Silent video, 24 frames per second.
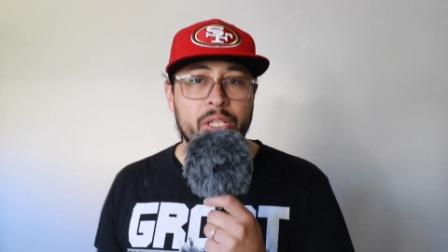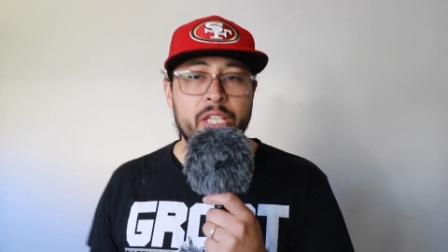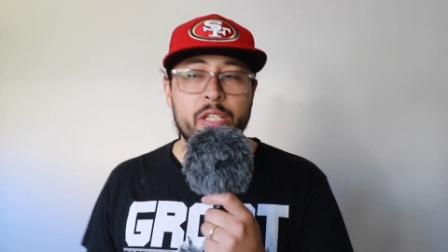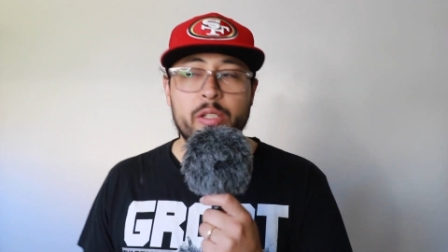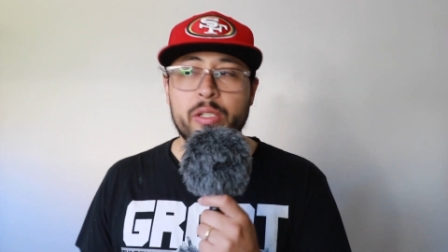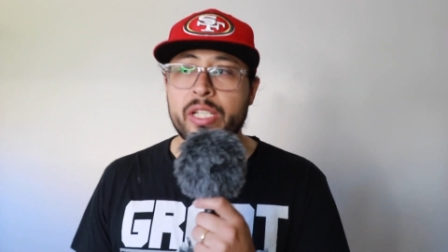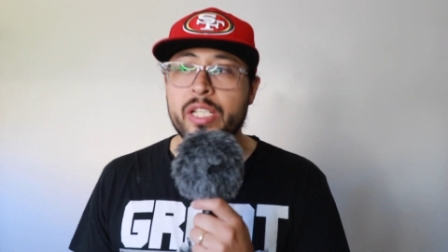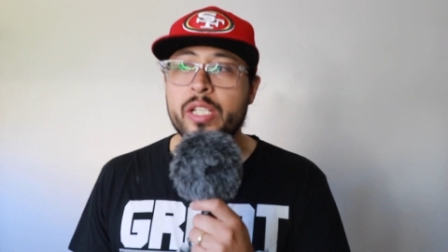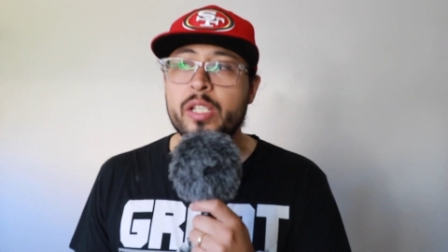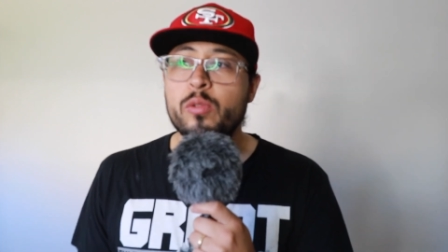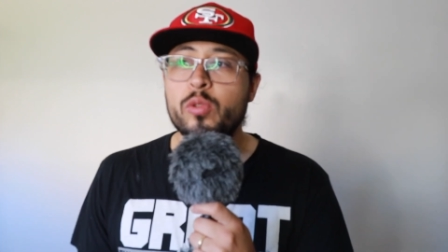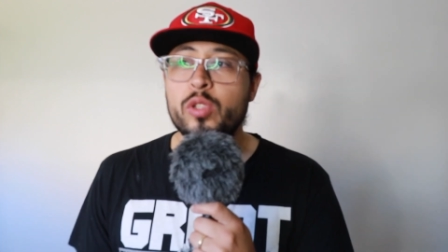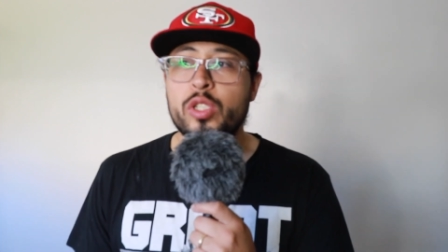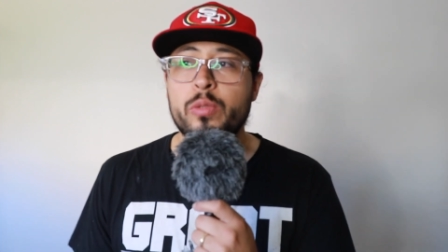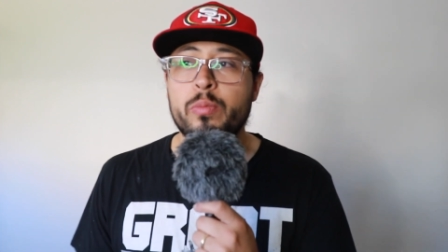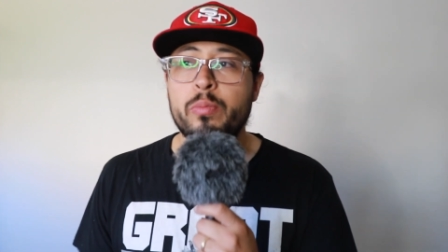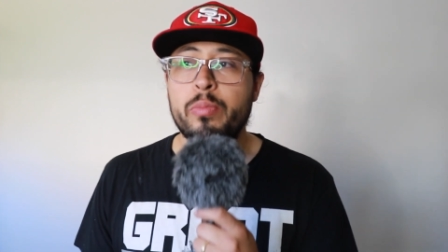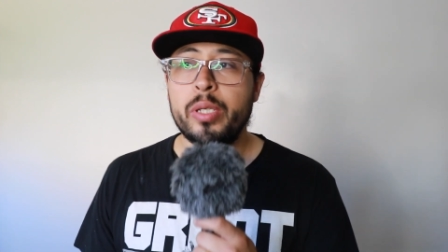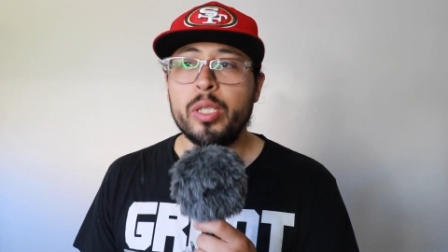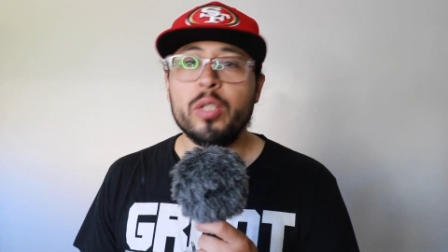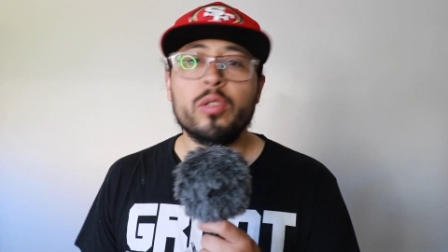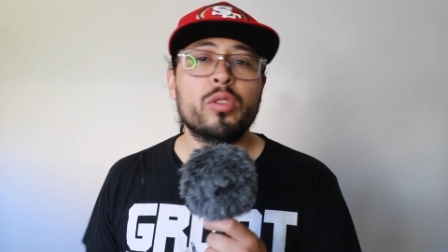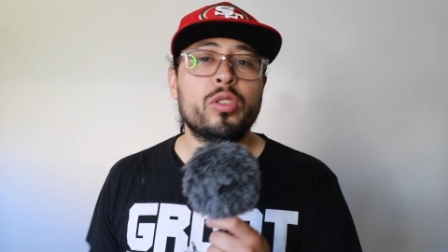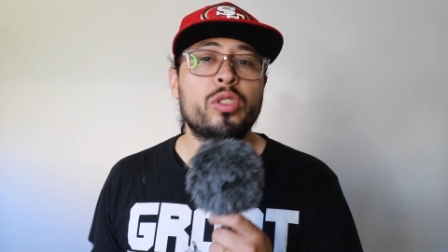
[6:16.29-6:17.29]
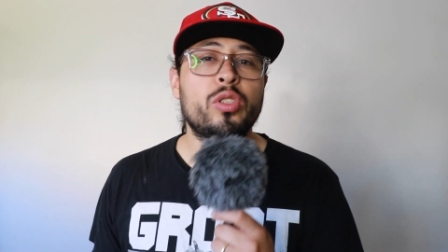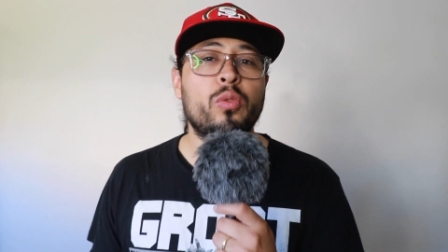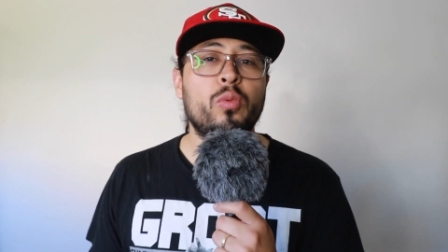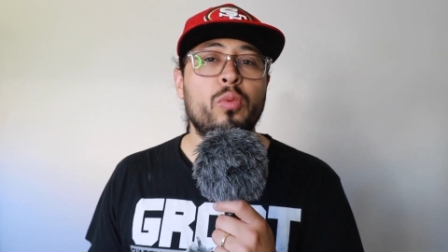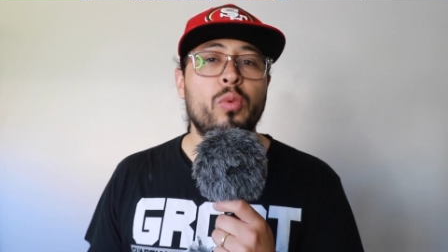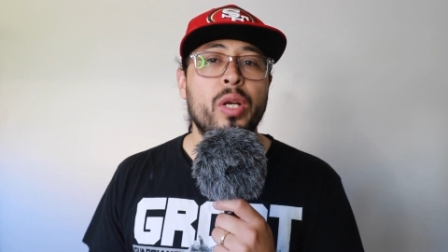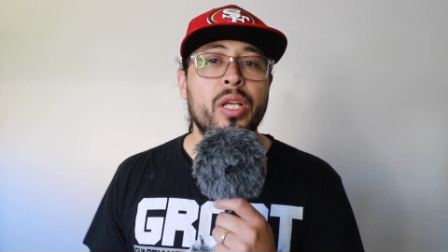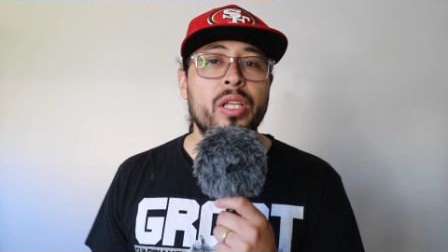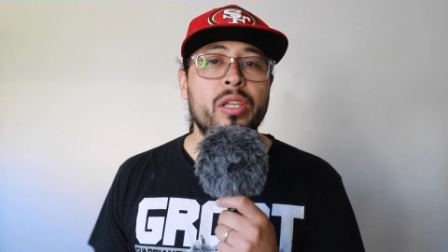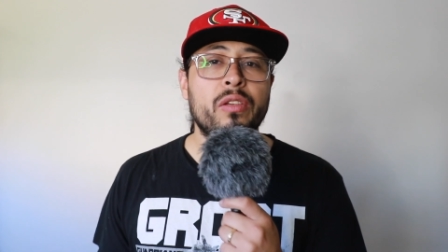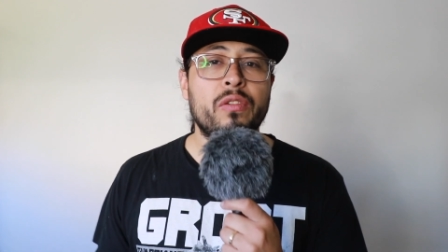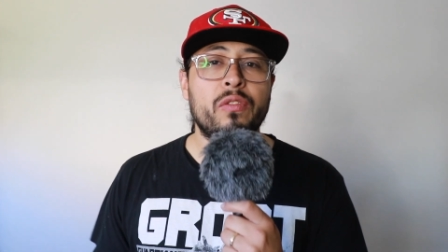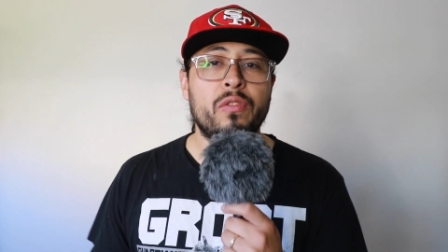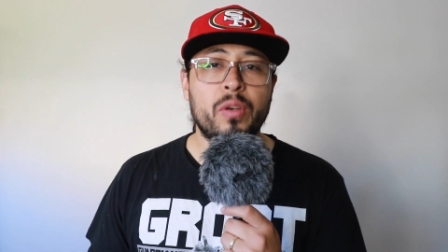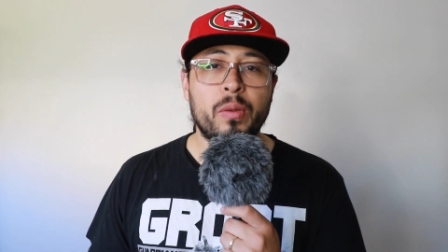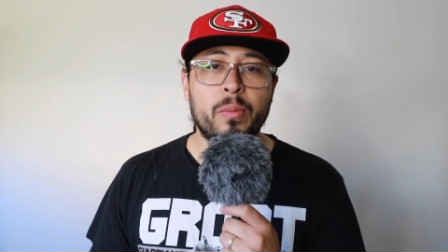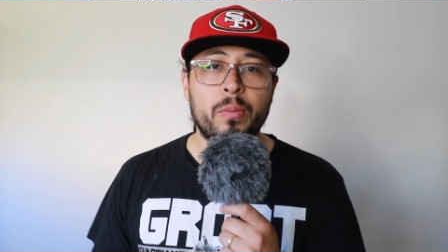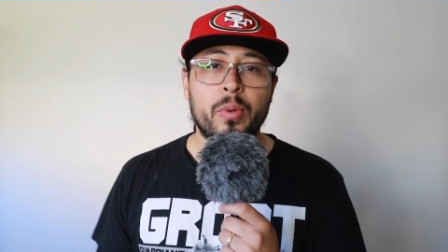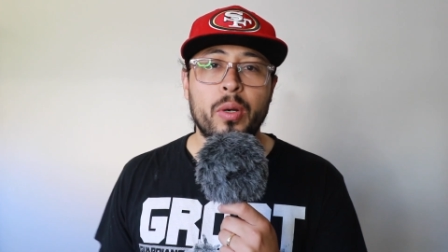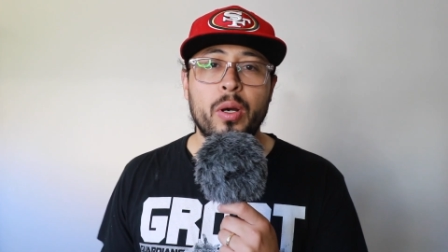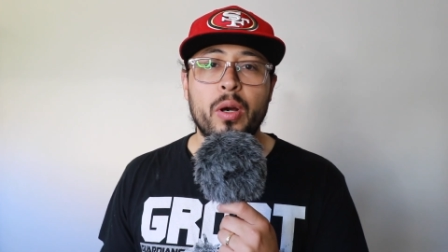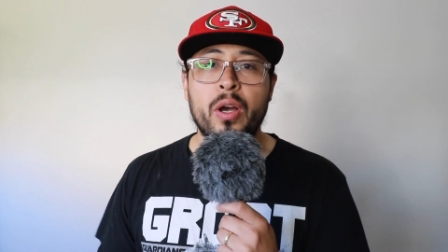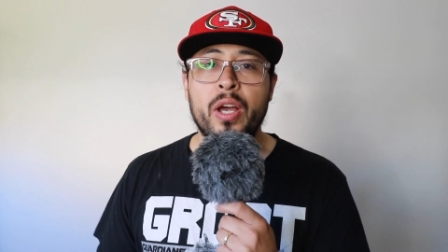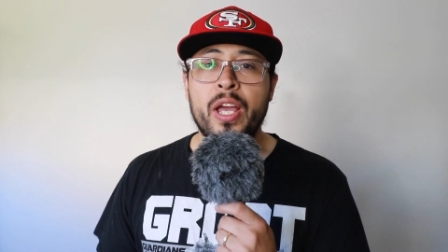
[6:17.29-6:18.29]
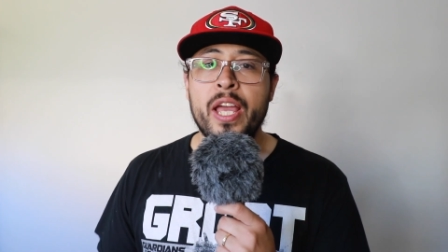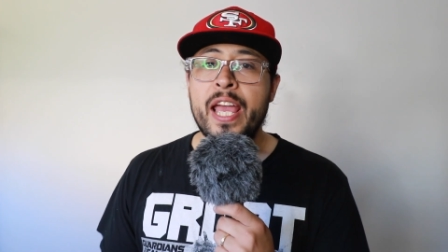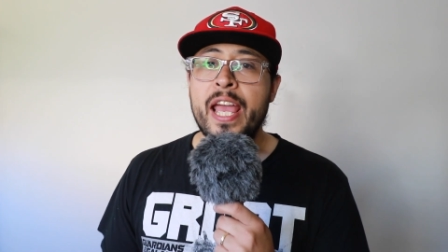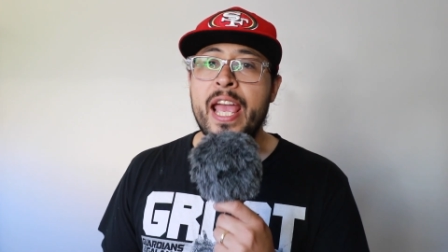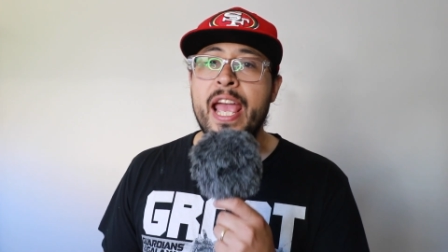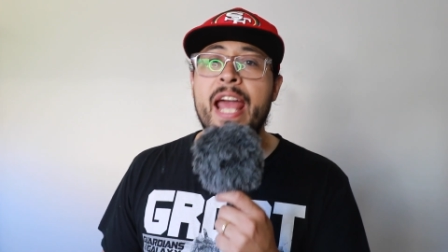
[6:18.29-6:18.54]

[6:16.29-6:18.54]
he was built to run the football,